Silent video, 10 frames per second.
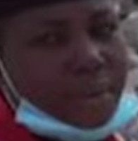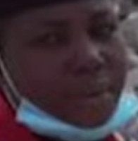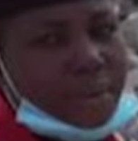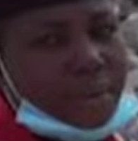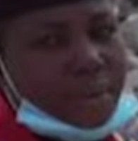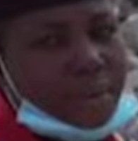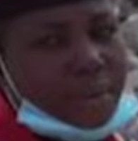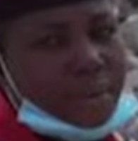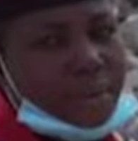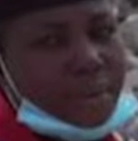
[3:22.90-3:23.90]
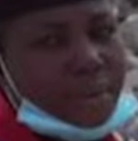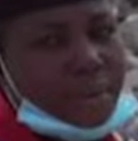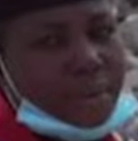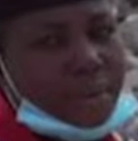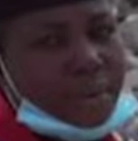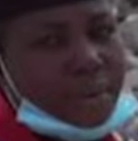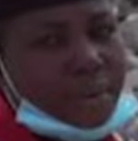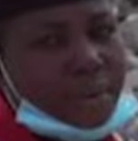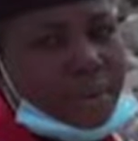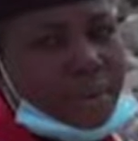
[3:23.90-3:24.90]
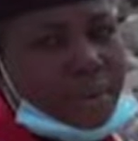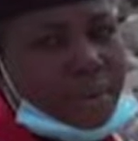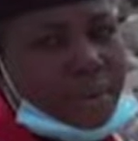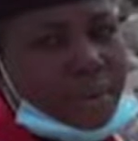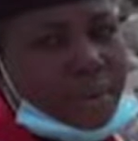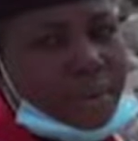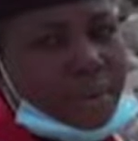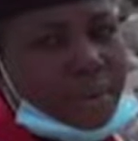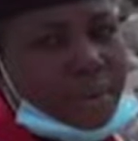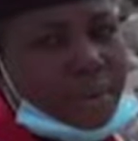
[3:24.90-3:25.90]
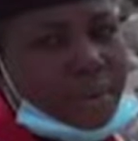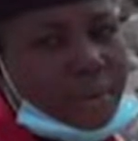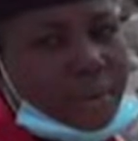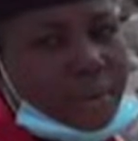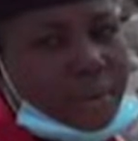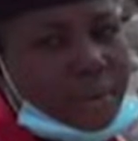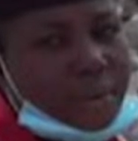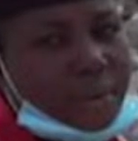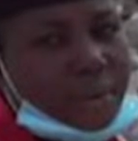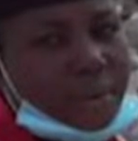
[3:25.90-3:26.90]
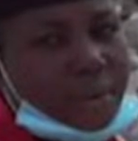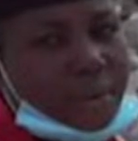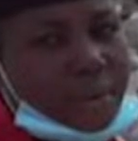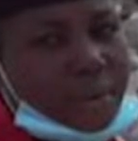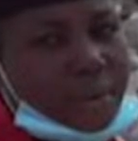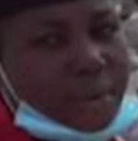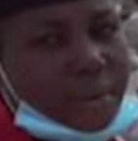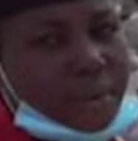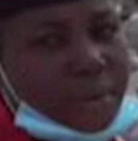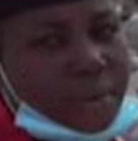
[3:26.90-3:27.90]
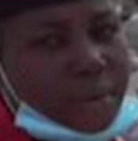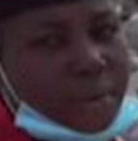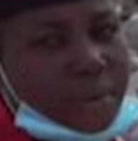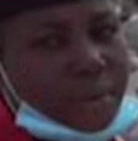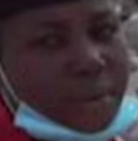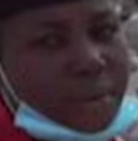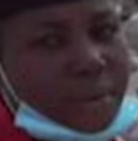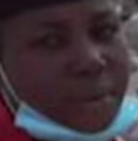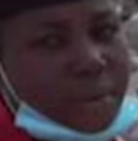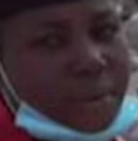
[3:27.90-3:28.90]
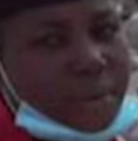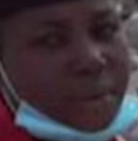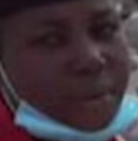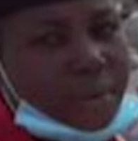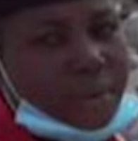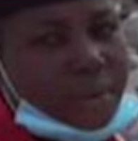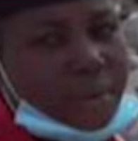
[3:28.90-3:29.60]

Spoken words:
[no speech]